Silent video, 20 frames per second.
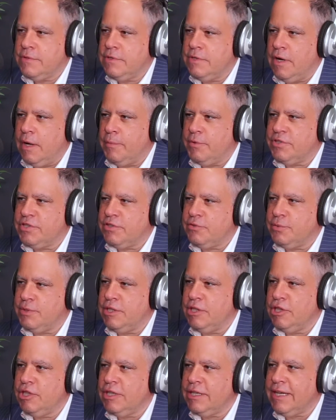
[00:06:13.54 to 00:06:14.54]
Dharmesh, as
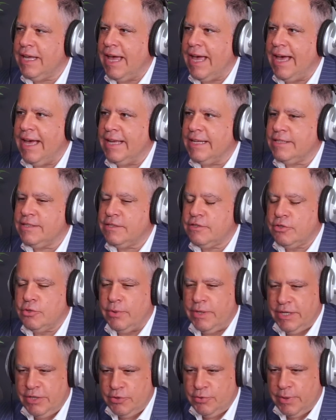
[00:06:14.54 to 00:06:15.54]
we look at
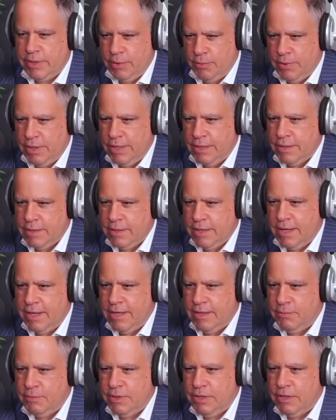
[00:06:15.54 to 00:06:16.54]
2021
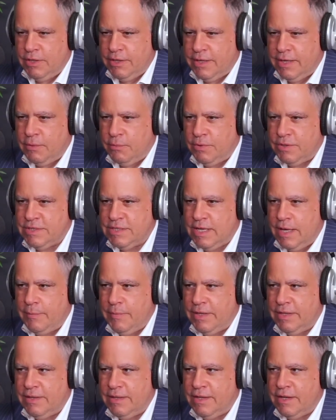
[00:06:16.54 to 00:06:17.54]
and we look at what's
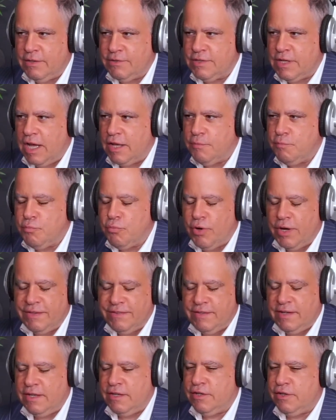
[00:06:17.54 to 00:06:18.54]
coming, there's
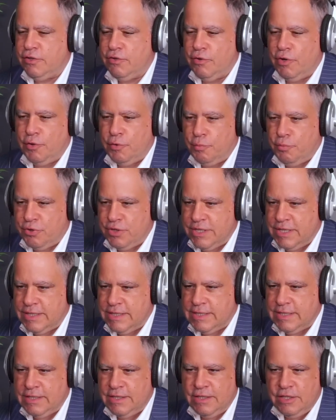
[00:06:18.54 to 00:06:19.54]
unprecedented growth
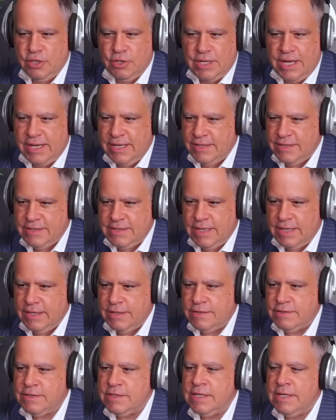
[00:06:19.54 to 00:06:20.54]
predicted in the United
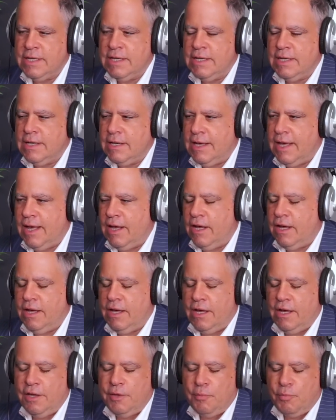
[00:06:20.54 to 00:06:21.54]
States,
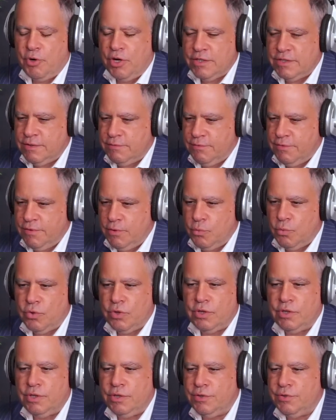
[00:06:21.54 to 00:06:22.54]
other parts of the
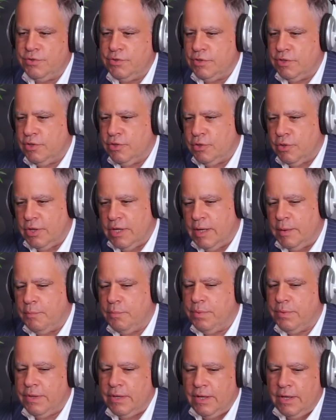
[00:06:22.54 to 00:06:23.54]
world,
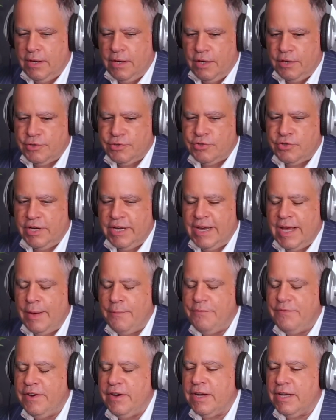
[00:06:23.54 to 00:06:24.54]
Europe, Australia.
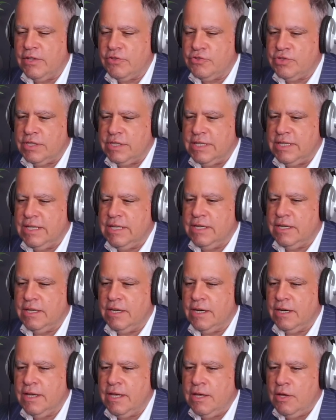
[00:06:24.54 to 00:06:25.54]
I'm very interested to hear,